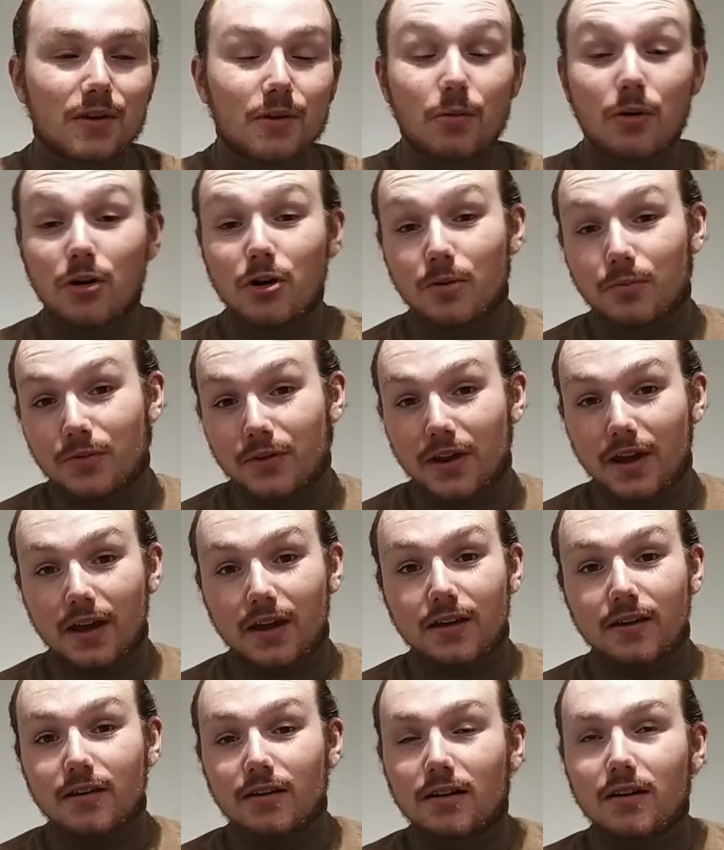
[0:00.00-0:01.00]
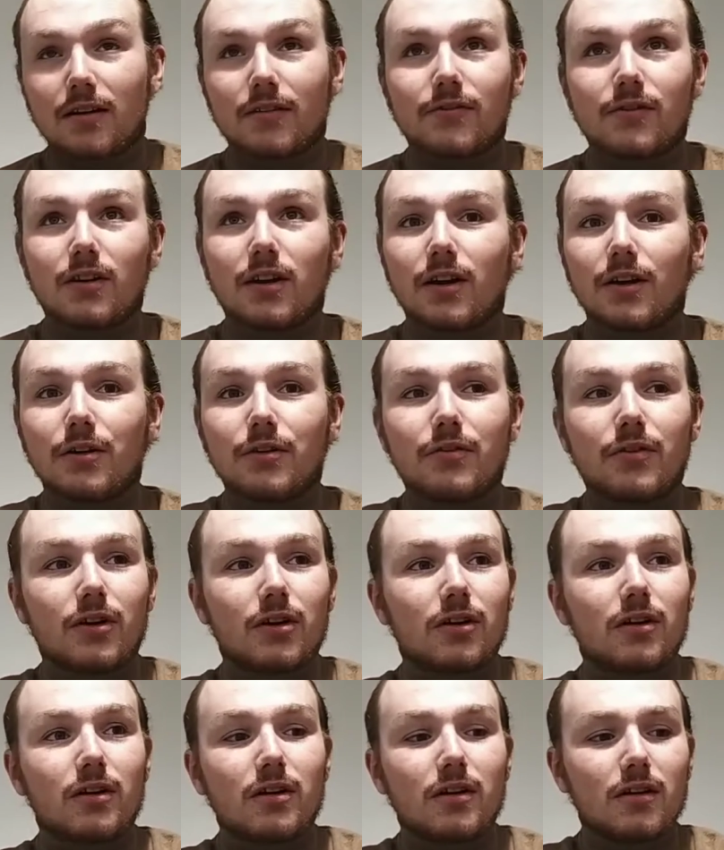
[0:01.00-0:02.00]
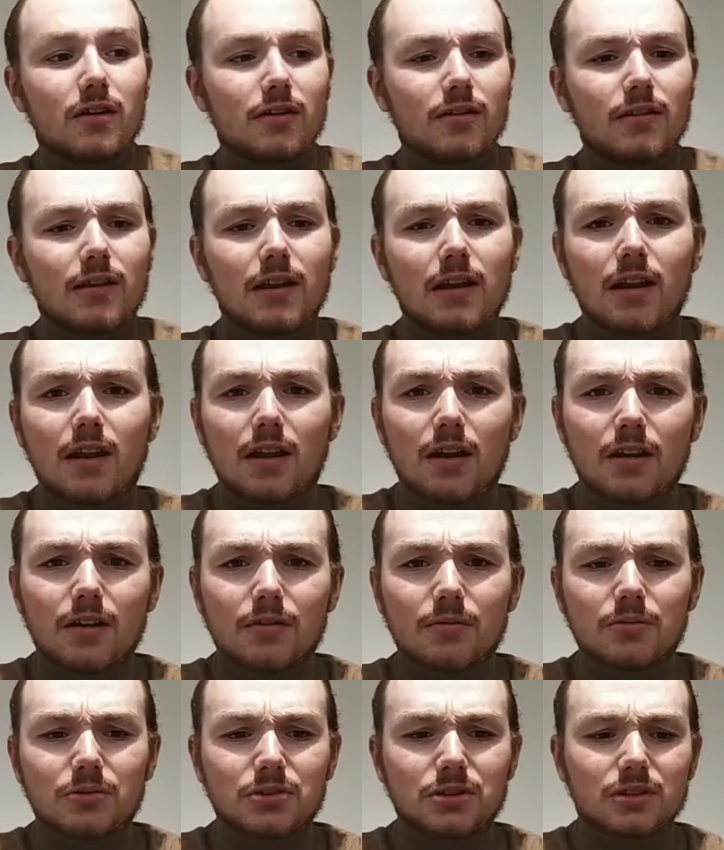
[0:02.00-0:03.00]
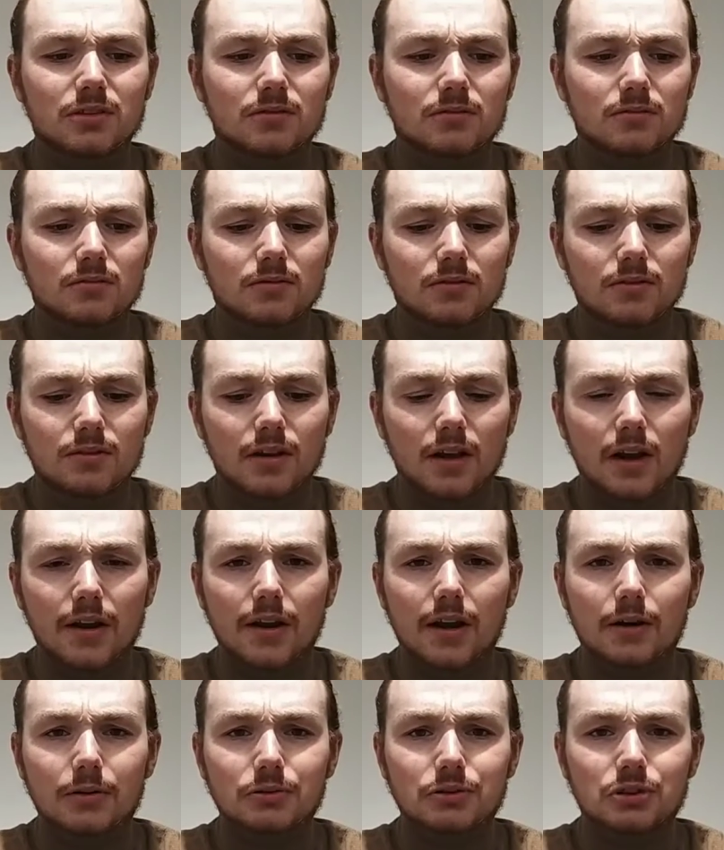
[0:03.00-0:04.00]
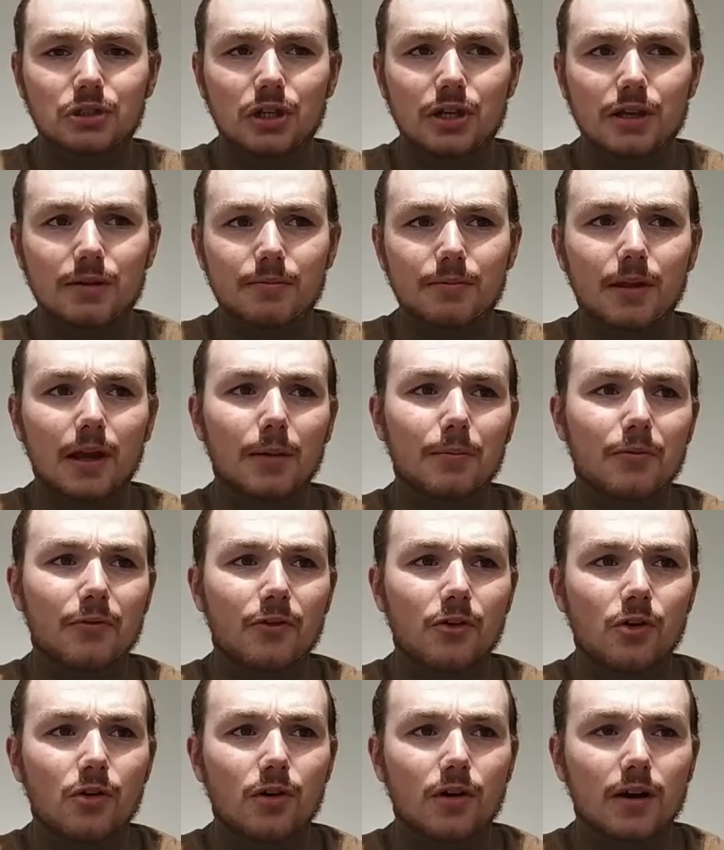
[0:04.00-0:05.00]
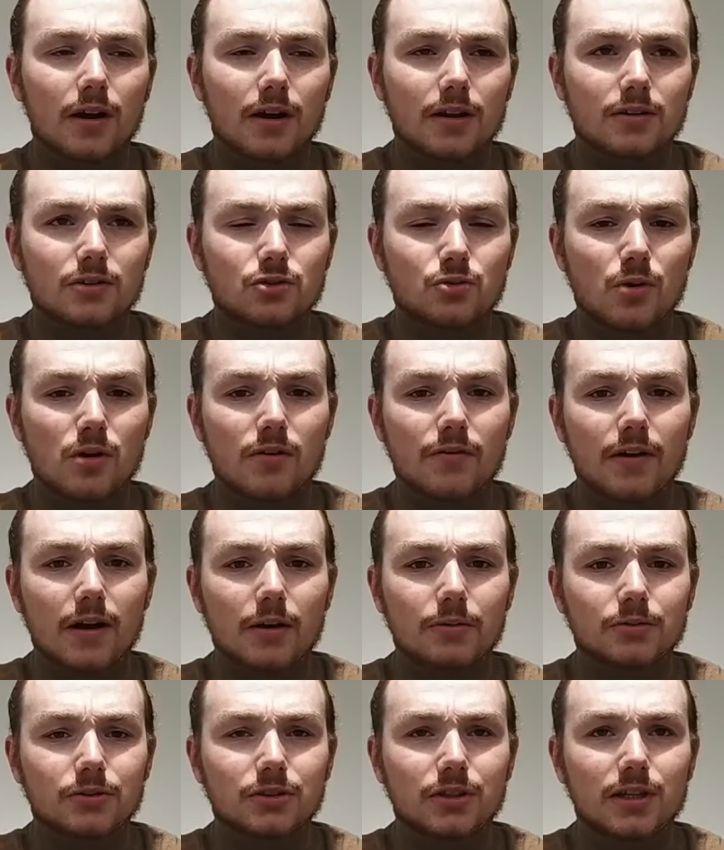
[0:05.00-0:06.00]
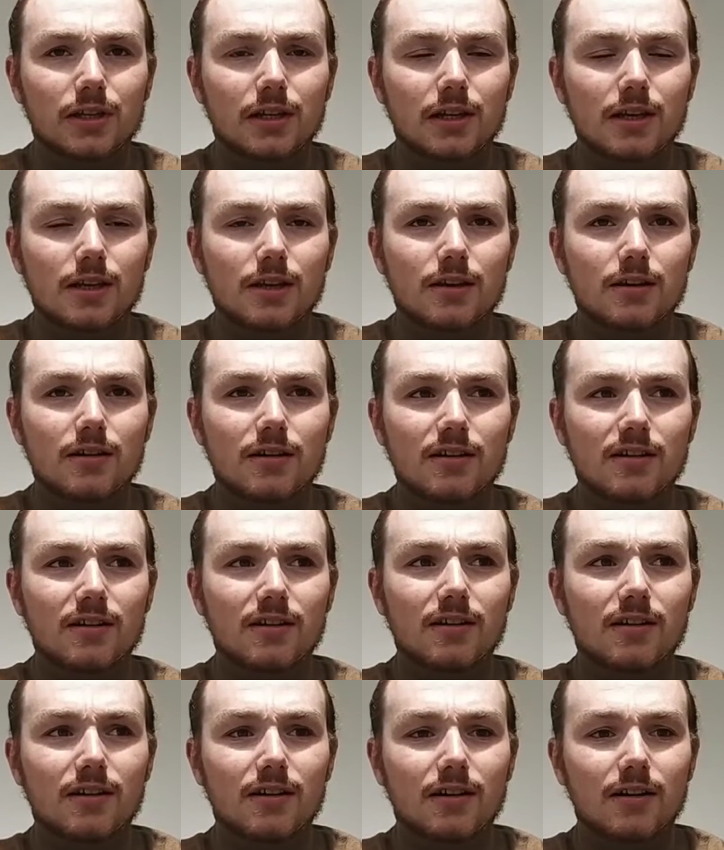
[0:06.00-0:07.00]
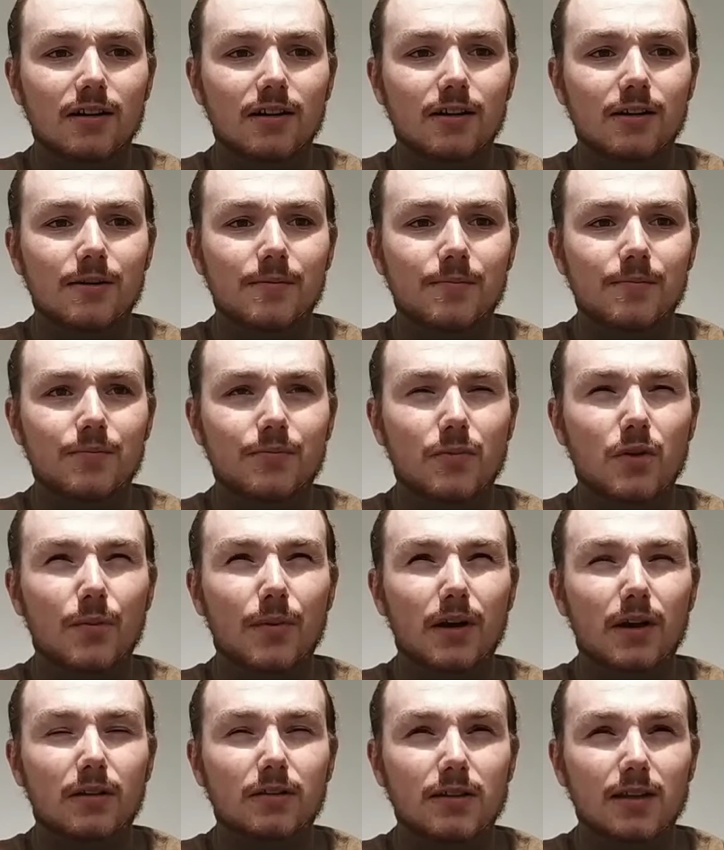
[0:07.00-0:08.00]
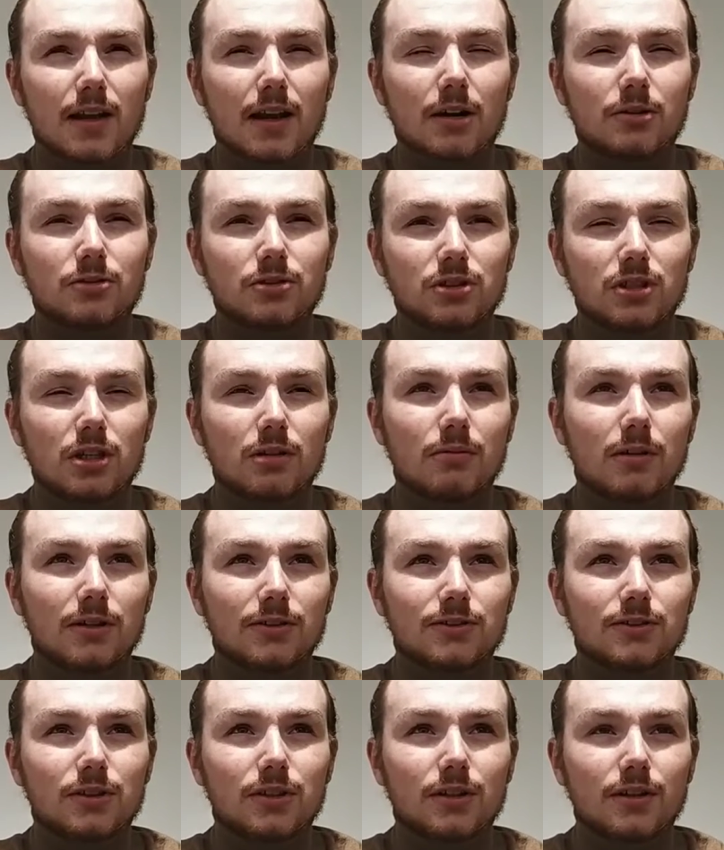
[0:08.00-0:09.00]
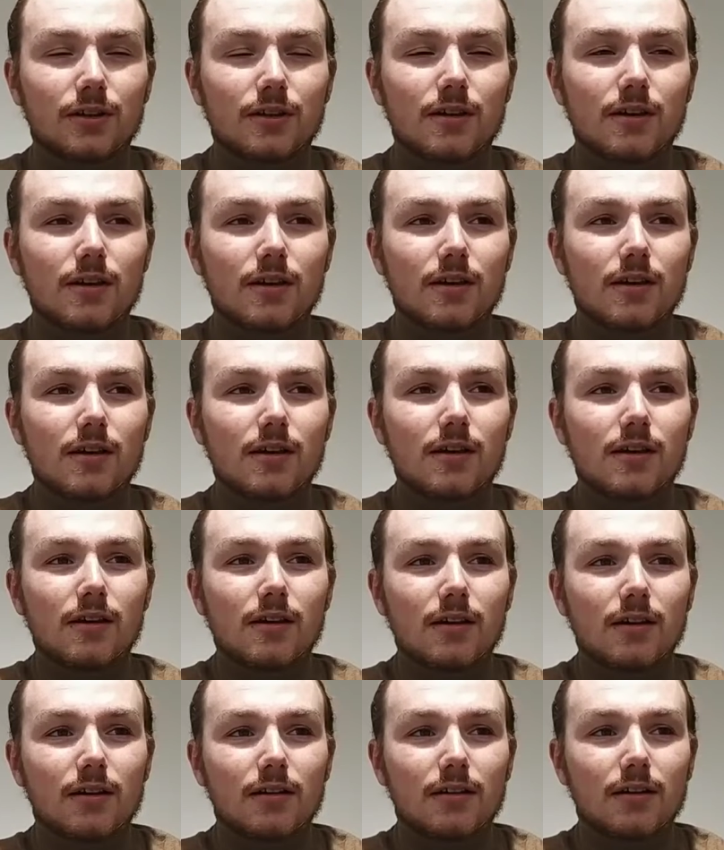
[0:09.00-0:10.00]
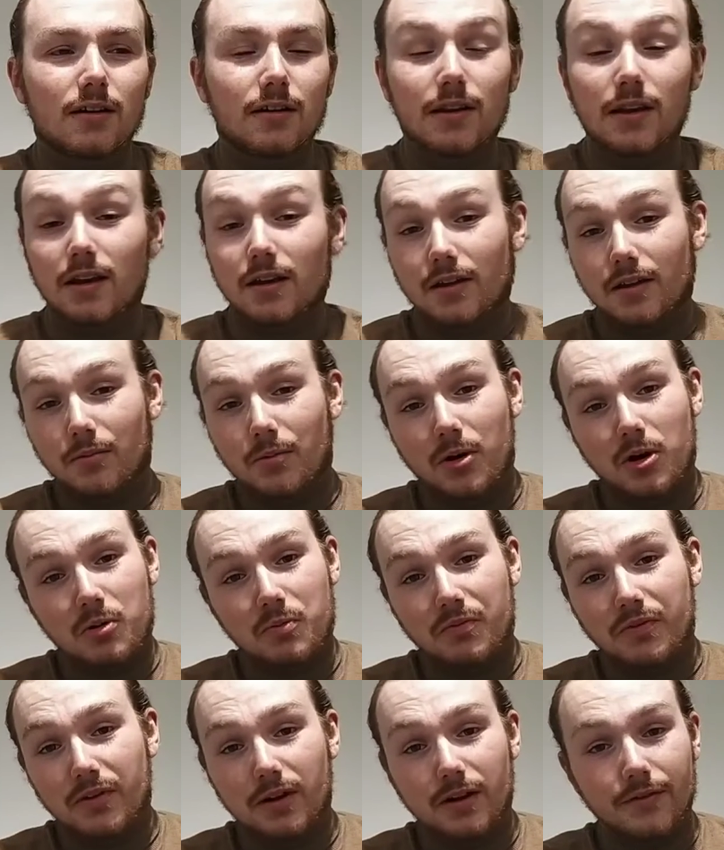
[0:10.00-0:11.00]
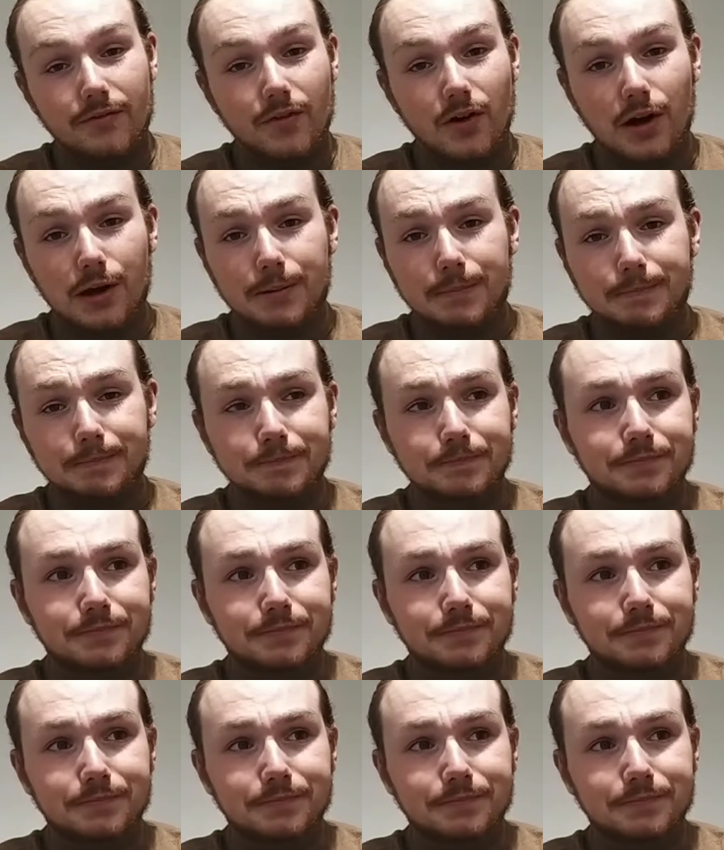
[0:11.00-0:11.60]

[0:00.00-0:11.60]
Woke up today after another nearly 9 hours sleep. Night before I had 12 hours nearly, about 10 hours sleep last night, and I woke up feeling fine.